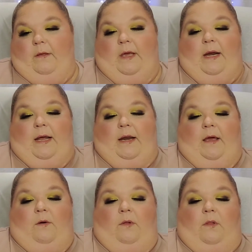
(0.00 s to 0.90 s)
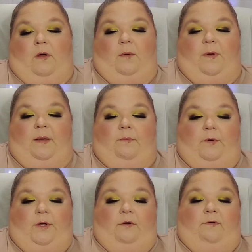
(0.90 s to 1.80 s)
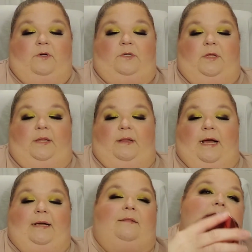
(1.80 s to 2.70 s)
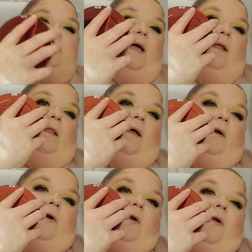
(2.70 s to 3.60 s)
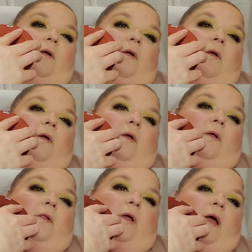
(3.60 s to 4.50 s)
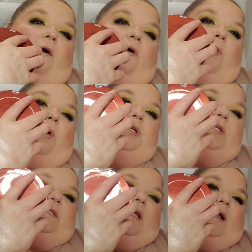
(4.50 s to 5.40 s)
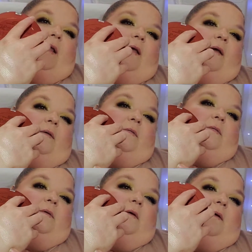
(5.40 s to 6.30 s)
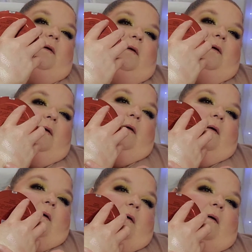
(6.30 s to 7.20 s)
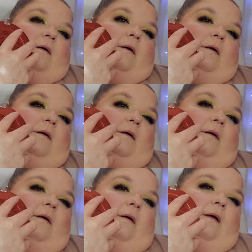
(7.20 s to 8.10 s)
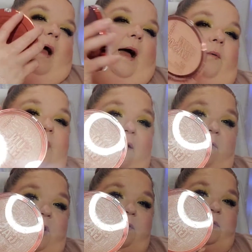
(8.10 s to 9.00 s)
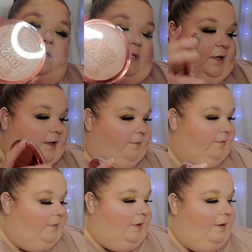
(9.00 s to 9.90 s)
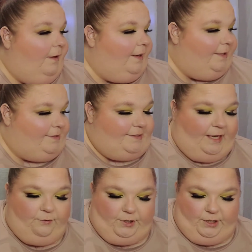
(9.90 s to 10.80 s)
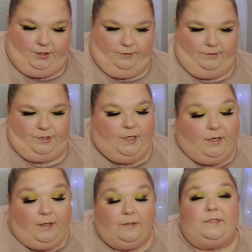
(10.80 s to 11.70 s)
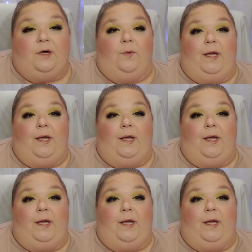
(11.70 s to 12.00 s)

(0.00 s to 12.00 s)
And I know a lot of people universally like this highlighter. Look how gorgeous that is. Oh, I will never use this up. It's so huge. So we